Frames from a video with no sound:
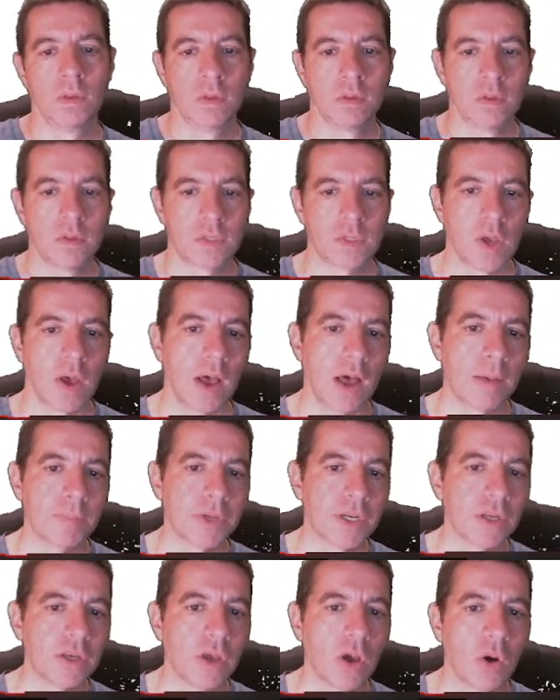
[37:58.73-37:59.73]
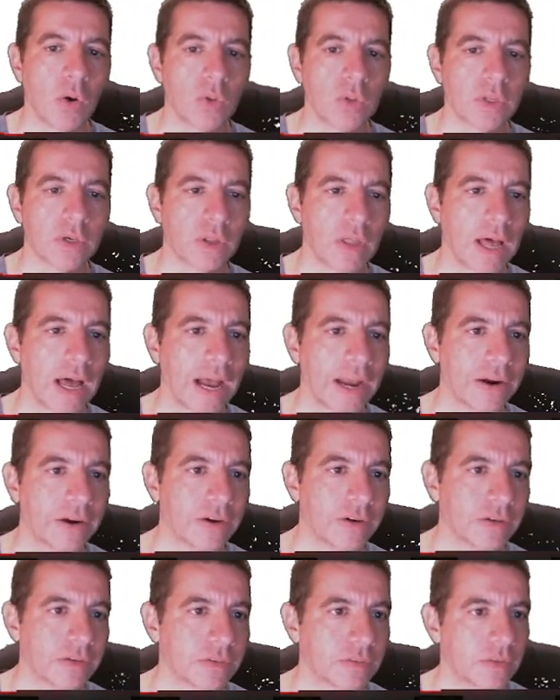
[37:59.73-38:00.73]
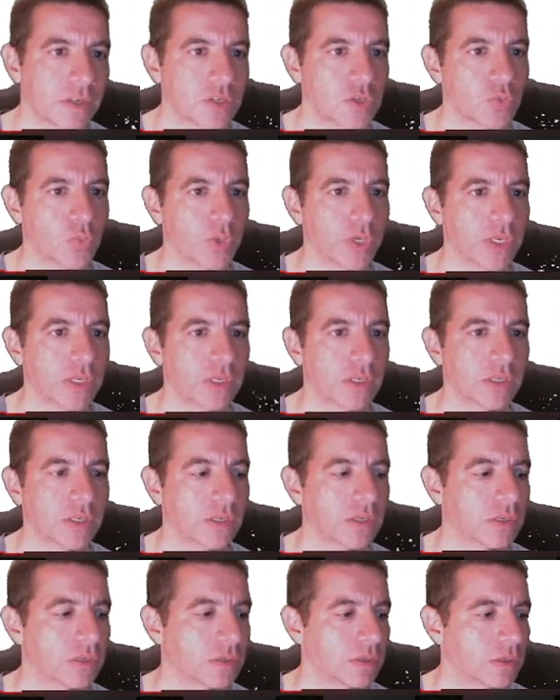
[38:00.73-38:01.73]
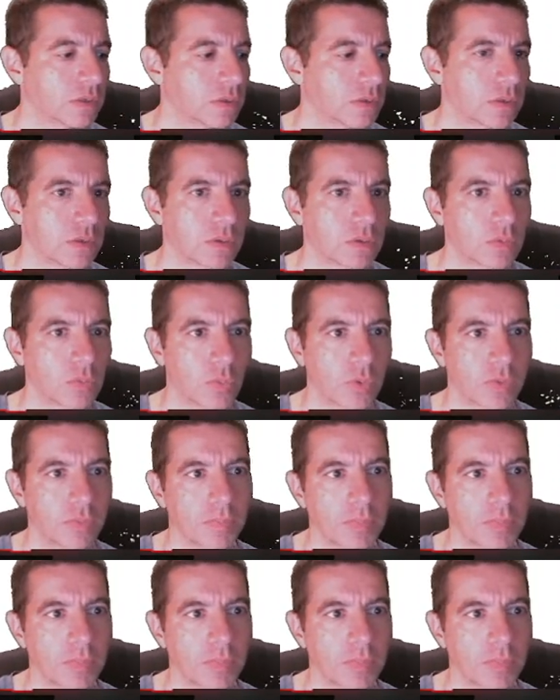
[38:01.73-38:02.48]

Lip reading: So I'm going to go a little higher this week with